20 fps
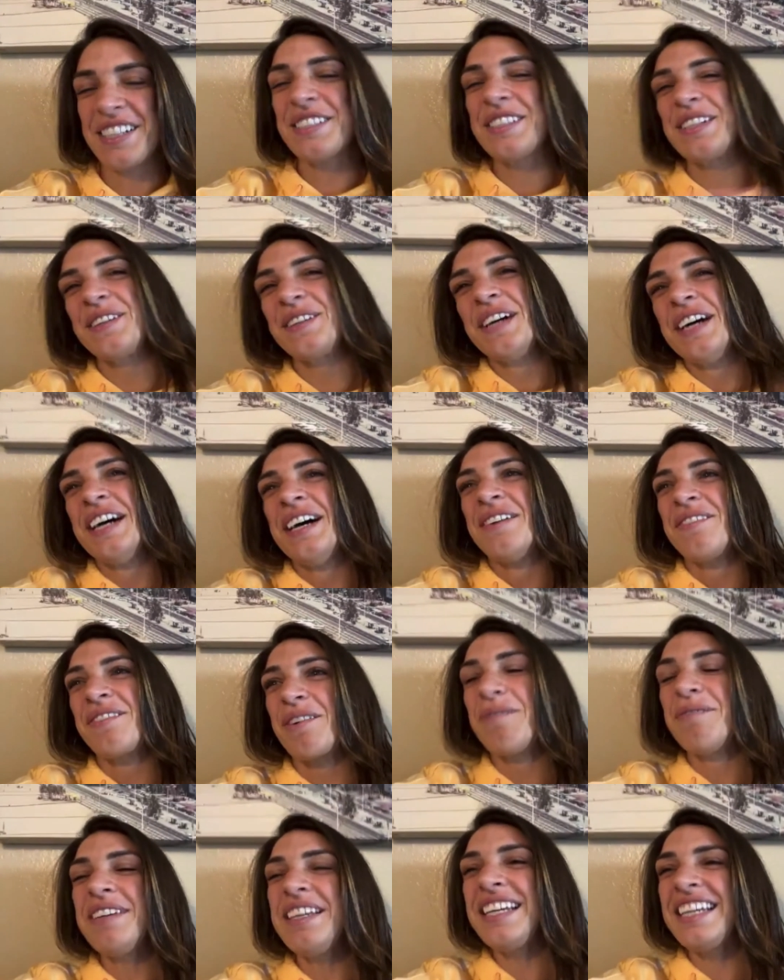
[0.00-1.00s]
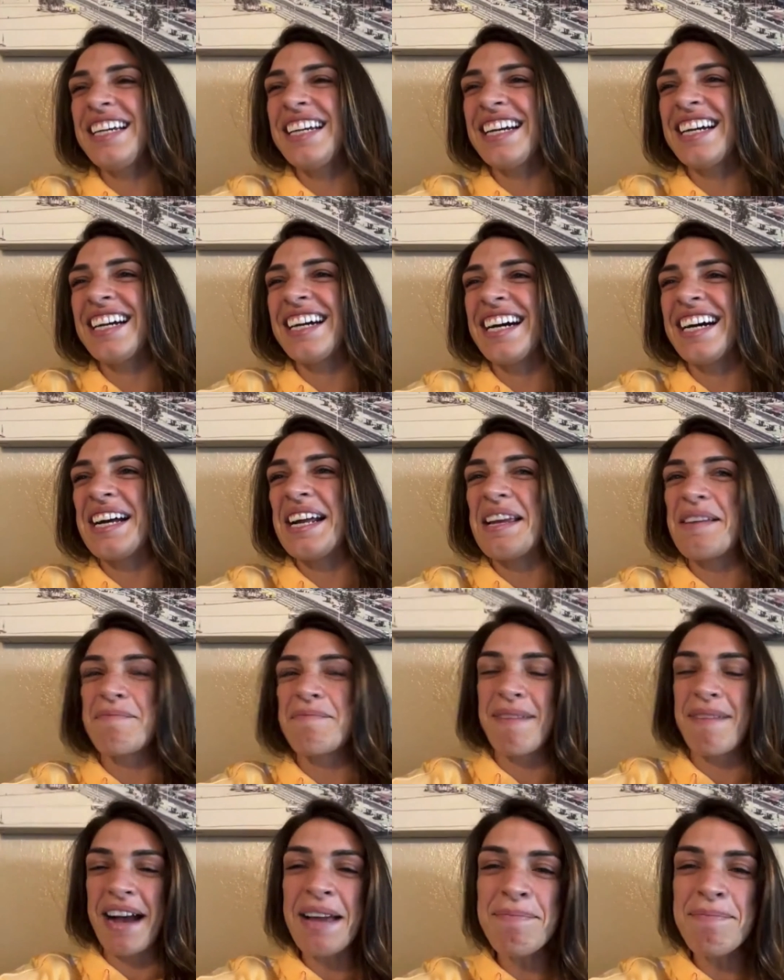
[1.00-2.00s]
So for me, in
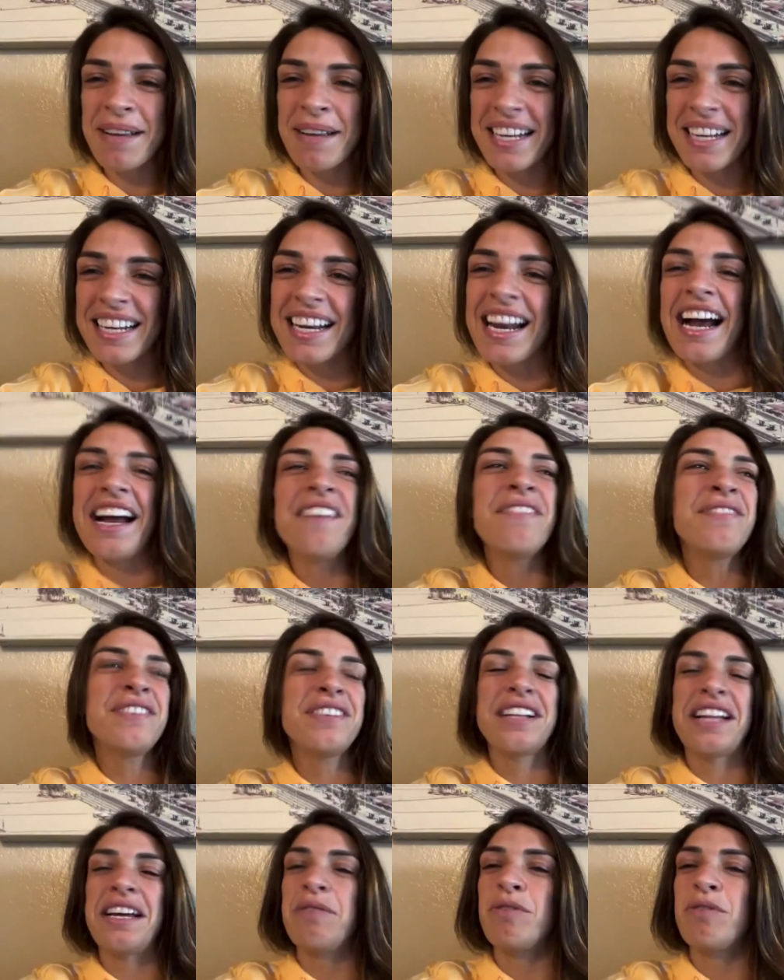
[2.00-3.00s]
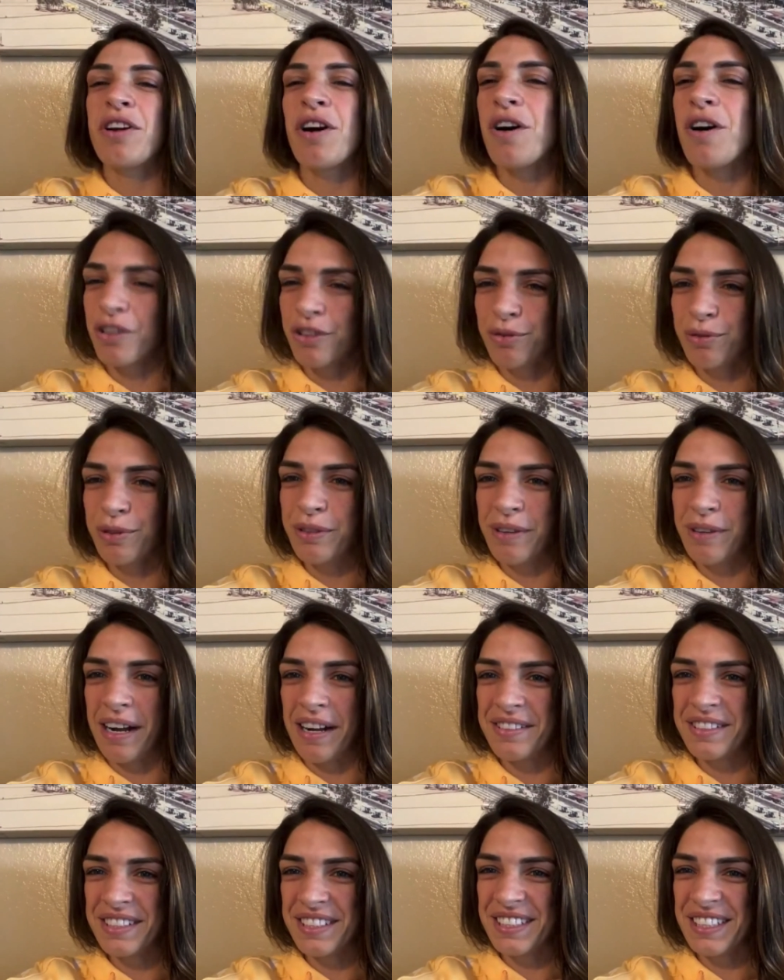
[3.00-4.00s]
my opinion, I feel I won all three
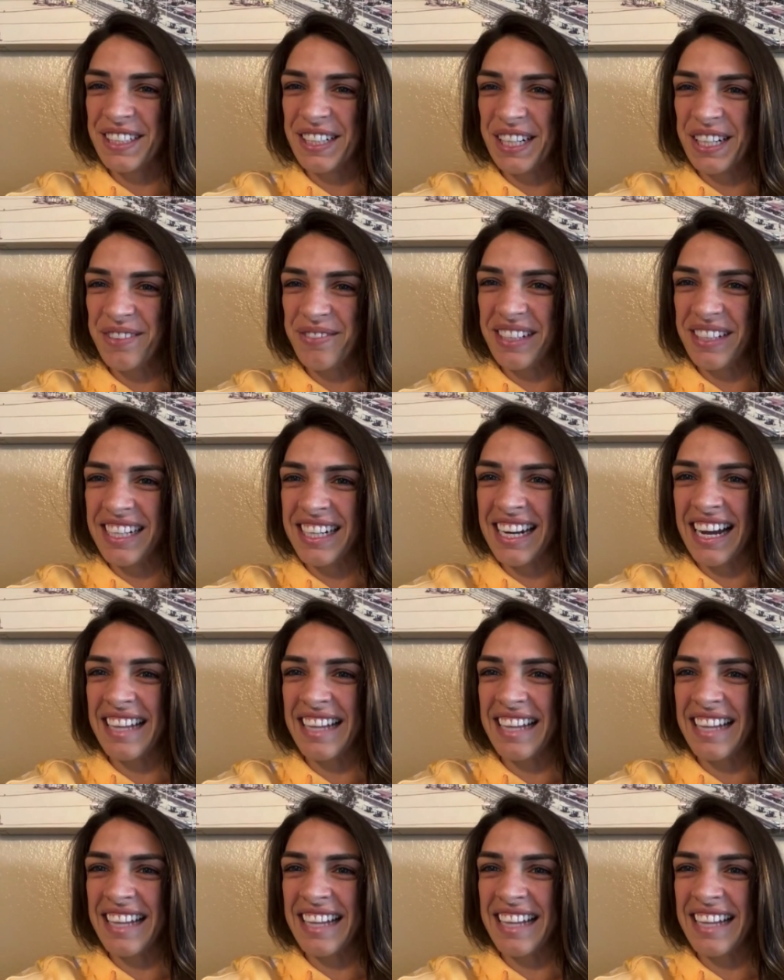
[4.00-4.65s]
rounds. You know what I mean?